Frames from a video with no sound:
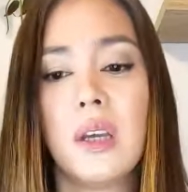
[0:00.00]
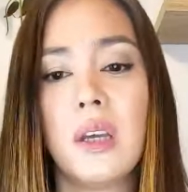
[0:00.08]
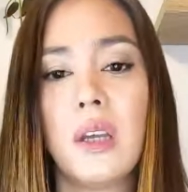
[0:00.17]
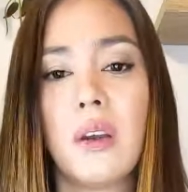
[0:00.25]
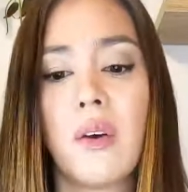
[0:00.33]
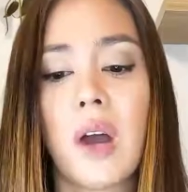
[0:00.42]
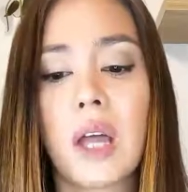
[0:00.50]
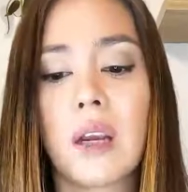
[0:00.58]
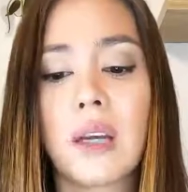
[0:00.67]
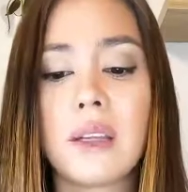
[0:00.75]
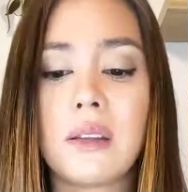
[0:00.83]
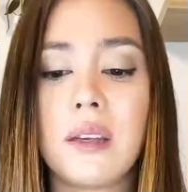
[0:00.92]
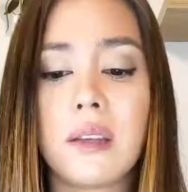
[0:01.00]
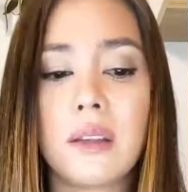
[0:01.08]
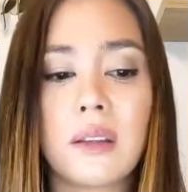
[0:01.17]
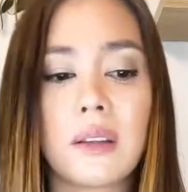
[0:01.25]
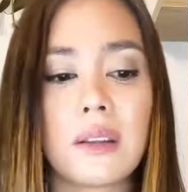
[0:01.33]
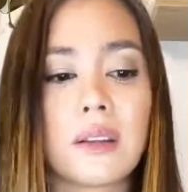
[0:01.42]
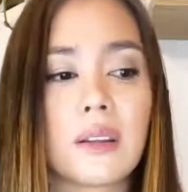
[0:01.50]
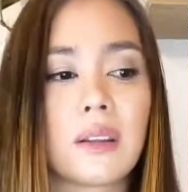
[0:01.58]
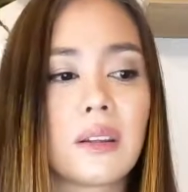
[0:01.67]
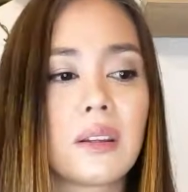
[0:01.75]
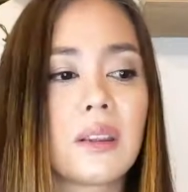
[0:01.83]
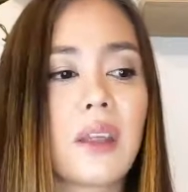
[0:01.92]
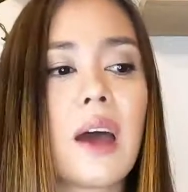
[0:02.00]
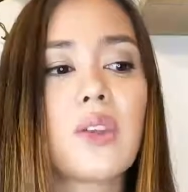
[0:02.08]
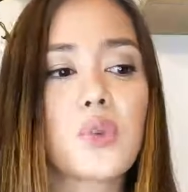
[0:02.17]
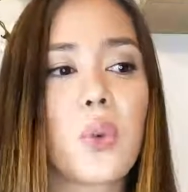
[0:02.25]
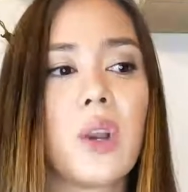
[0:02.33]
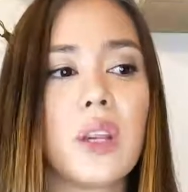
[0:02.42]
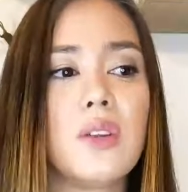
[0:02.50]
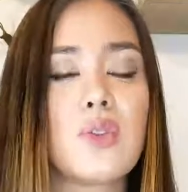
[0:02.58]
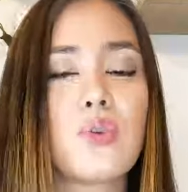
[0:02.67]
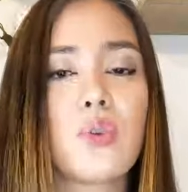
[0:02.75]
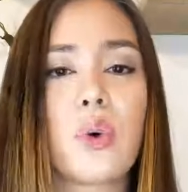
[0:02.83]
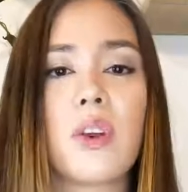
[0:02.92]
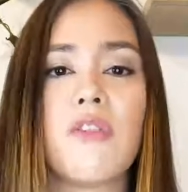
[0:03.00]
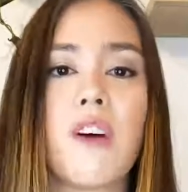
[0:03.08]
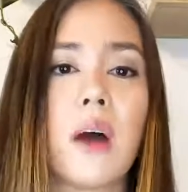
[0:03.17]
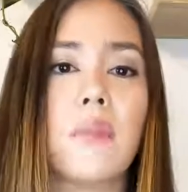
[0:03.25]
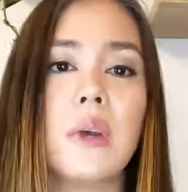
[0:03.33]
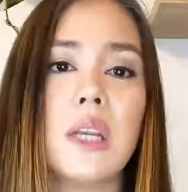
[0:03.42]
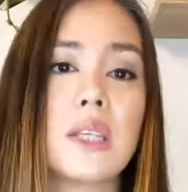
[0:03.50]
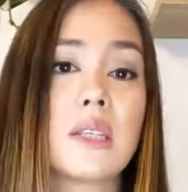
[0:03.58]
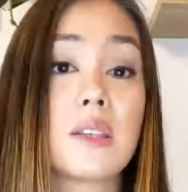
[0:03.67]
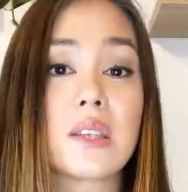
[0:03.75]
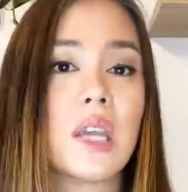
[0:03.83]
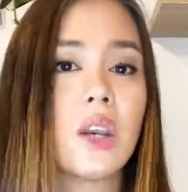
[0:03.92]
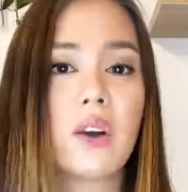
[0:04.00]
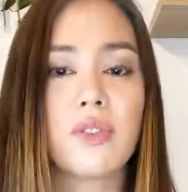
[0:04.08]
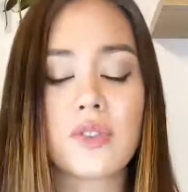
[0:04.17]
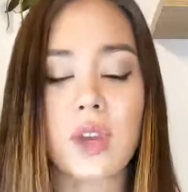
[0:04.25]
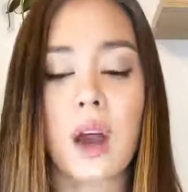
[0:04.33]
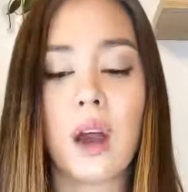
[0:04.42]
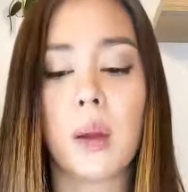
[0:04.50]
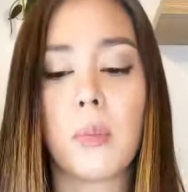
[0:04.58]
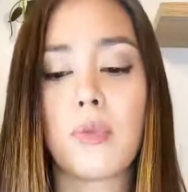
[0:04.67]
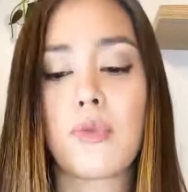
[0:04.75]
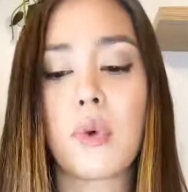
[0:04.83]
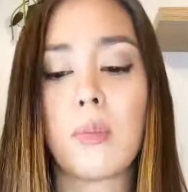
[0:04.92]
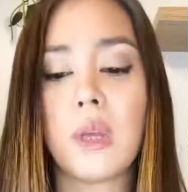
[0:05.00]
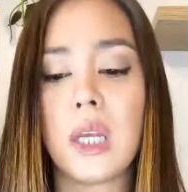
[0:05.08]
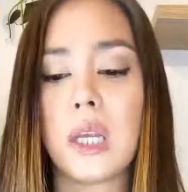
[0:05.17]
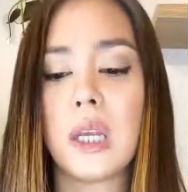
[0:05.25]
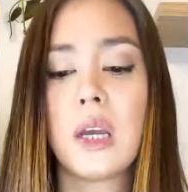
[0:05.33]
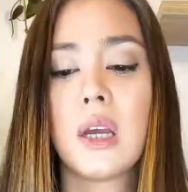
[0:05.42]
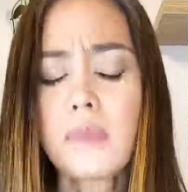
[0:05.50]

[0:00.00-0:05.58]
you know, and I think that 20 to 45 minutes is enough time for me,